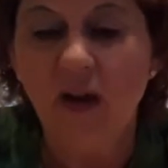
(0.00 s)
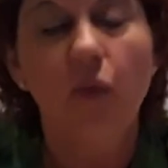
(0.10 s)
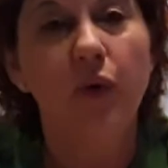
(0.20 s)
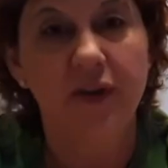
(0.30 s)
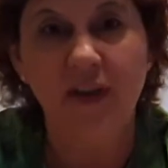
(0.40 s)

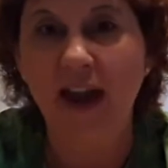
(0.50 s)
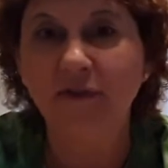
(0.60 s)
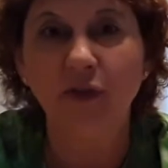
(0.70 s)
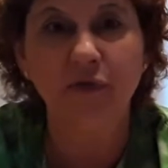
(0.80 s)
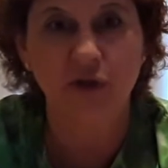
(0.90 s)
We're
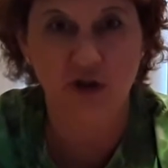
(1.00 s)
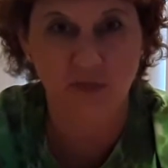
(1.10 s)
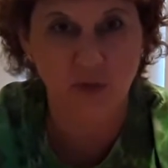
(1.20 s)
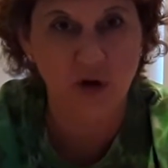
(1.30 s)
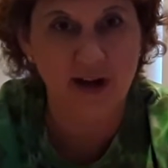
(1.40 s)
thankful for
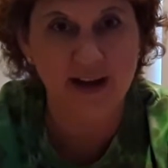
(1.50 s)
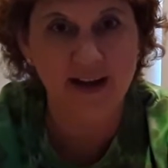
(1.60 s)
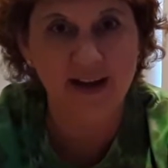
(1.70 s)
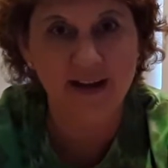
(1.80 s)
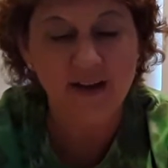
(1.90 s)

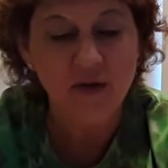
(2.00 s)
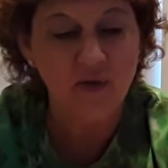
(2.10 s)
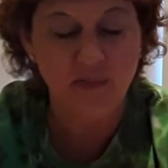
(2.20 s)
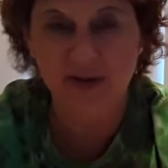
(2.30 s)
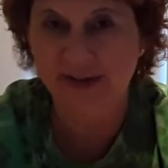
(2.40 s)
spring.
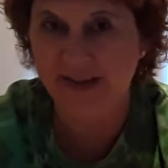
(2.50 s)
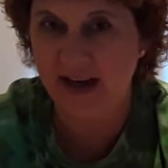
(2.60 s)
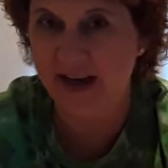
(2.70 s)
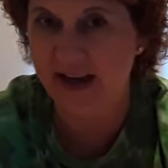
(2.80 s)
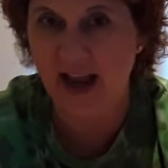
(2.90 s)
We've been
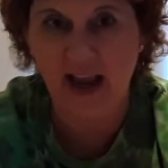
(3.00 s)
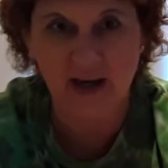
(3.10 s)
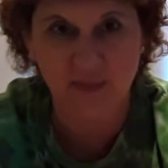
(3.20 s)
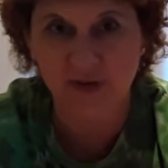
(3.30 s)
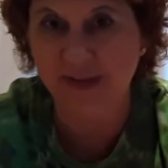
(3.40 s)
studying
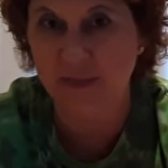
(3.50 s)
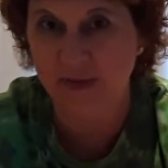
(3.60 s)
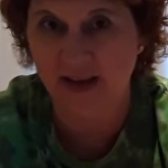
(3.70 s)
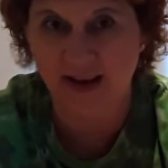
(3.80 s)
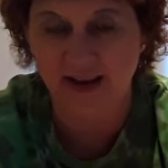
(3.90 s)
animals and
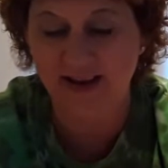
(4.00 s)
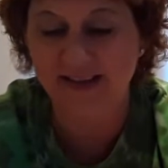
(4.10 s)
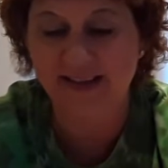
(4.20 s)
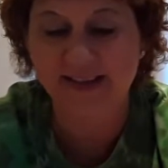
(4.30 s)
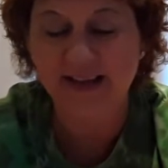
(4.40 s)

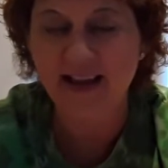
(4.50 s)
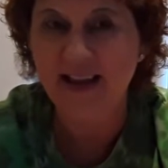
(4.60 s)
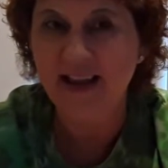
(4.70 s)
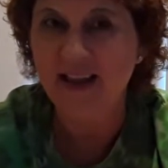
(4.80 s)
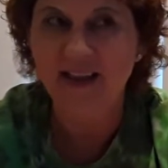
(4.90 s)
plants.
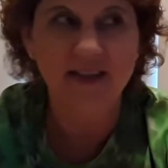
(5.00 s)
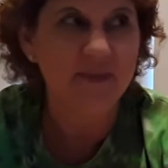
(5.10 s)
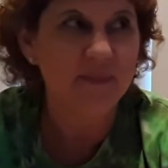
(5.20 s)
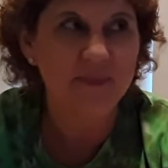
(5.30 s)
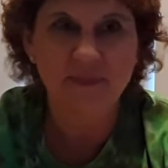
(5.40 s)

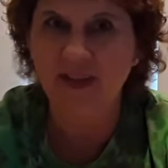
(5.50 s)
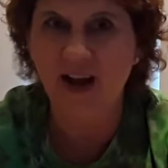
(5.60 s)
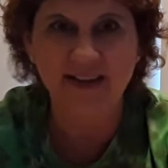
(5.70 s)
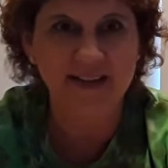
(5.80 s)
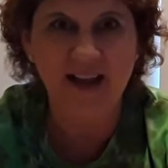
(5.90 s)

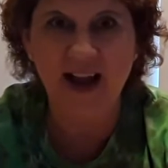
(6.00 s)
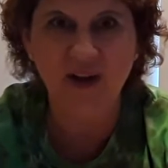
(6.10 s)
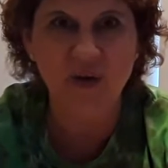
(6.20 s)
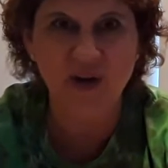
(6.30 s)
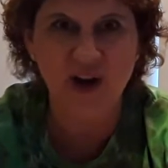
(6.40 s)
Lots of that
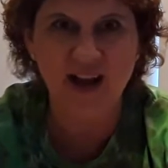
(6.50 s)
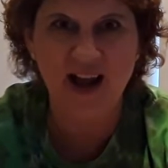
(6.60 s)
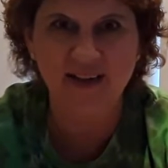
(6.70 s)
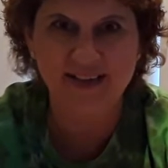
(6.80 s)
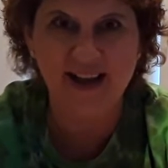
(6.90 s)
going on
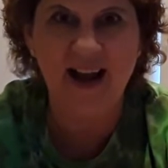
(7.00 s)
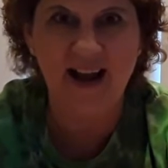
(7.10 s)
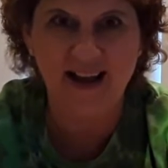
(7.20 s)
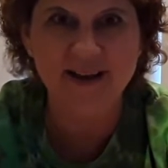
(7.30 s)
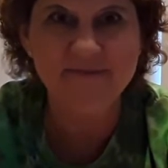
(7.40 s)

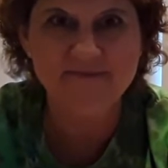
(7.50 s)
outside.